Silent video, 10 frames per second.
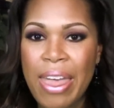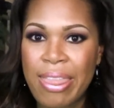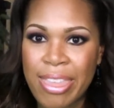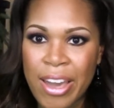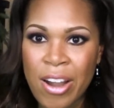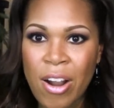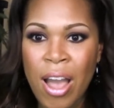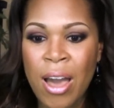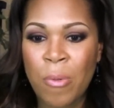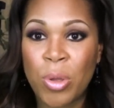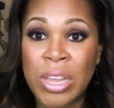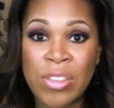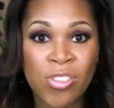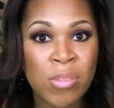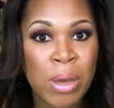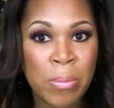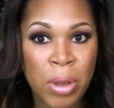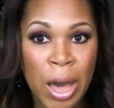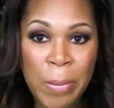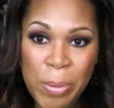and there will lead you to my
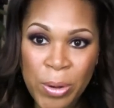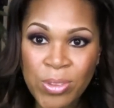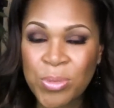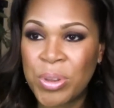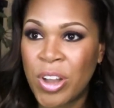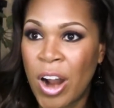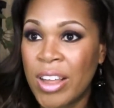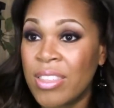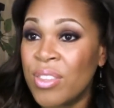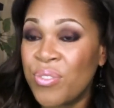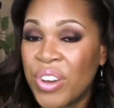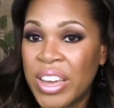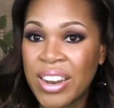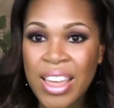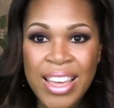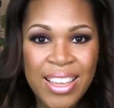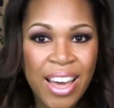blog post regarding this fun